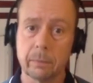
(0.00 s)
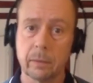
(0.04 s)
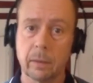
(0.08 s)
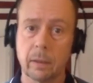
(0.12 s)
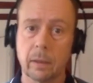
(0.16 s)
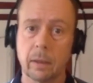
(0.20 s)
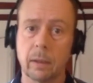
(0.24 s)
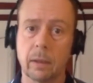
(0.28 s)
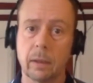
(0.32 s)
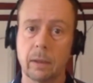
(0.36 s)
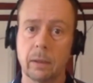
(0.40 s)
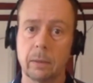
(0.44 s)

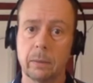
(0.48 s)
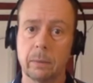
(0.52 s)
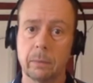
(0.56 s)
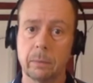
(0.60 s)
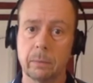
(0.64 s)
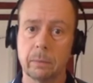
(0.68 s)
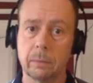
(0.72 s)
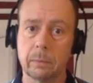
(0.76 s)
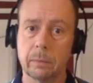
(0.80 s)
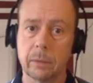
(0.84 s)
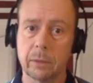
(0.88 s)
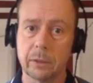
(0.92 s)

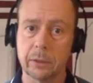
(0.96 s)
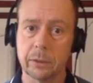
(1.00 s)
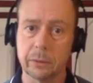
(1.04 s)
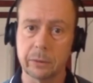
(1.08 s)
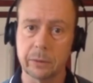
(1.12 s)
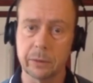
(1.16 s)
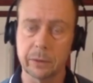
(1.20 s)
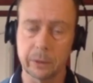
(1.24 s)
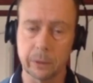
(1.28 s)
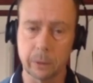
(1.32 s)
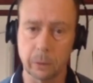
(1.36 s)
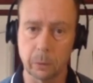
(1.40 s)
as a
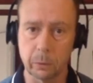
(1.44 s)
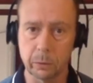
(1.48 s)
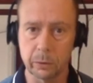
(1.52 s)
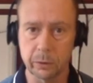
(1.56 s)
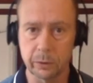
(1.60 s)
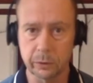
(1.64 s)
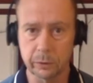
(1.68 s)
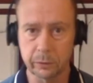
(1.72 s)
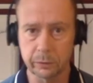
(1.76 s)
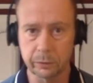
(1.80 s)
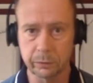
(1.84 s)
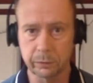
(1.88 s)
result
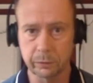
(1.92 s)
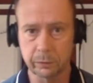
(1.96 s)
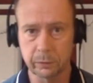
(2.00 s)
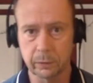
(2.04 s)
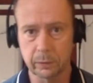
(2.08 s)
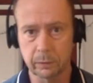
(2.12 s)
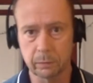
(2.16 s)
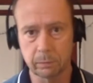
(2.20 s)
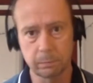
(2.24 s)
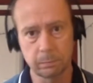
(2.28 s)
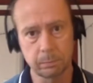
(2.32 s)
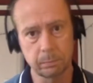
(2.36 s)
of
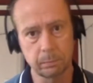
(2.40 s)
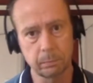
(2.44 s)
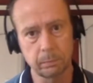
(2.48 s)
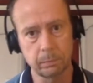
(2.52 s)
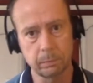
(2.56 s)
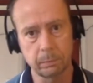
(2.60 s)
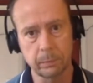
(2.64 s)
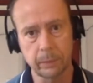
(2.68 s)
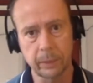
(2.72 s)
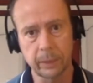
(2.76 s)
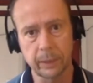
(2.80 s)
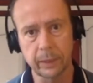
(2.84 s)

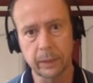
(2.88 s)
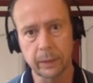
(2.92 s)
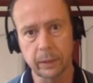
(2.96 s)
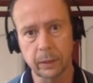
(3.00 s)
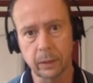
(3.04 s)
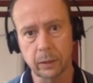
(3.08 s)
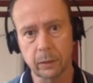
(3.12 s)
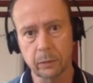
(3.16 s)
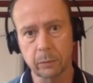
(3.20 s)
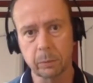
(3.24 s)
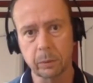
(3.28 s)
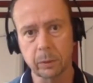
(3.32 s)
many
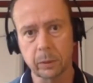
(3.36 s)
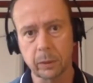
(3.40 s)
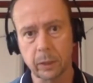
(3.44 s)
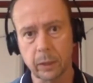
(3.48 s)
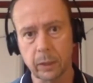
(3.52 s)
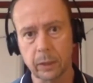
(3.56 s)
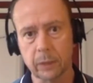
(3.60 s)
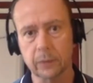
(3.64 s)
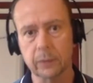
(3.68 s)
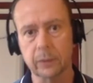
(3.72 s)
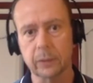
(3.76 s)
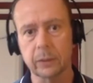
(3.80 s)
kind of
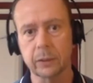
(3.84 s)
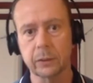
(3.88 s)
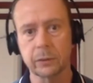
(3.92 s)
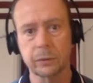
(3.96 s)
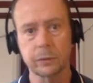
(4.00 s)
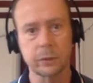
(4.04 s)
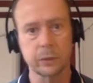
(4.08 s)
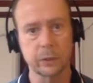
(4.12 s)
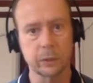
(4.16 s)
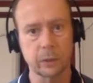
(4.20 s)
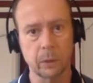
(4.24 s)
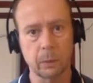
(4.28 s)
precursors,
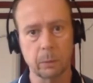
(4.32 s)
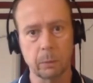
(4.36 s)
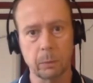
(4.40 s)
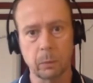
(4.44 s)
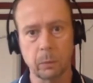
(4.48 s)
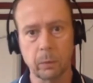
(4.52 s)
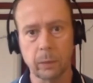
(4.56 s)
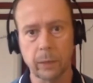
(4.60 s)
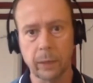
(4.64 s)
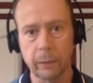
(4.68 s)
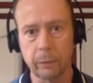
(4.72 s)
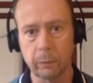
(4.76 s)
for
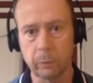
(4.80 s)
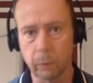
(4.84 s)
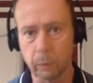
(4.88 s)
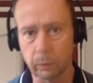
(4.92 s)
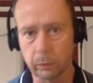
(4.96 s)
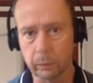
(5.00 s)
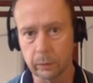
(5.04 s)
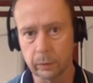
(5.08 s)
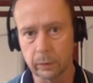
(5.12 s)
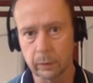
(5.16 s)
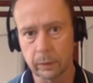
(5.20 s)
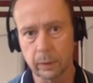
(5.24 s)
example,
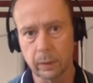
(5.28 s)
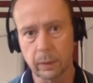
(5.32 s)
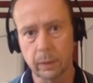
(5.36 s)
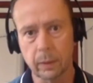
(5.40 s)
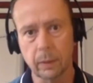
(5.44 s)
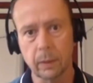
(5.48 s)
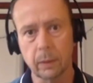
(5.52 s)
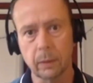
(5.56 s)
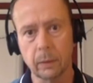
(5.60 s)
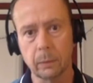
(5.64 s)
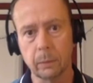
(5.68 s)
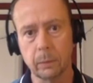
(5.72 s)
Enron
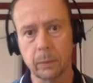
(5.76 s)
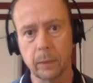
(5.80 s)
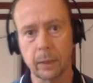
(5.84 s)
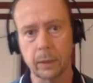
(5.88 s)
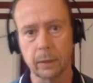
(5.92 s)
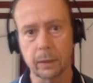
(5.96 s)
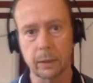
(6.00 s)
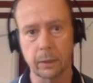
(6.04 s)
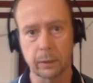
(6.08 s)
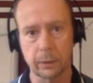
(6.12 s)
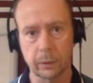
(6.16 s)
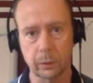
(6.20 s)

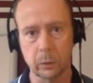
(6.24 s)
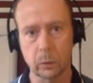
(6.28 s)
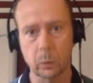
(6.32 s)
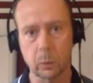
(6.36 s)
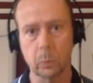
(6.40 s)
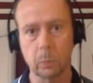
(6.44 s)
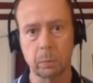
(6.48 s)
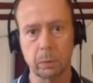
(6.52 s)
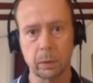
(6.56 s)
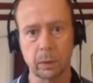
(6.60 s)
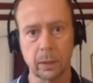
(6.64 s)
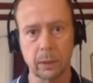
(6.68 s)
and other
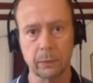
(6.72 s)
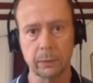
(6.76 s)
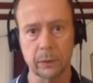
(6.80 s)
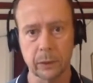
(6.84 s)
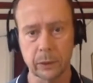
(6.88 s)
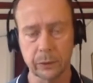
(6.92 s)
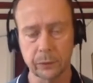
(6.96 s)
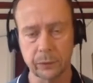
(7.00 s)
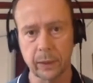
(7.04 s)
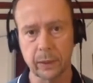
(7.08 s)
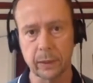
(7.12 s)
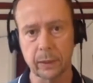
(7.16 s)
corporate
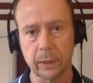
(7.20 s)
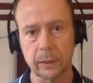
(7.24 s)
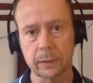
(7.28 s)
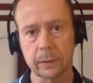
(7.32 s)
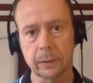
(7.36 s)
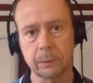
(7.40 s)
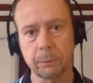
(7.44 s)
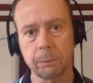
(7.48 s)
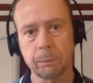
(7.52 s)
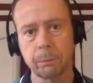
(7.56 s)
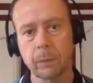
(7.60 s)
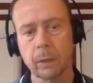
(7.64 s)
governance
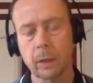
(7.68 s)
failures,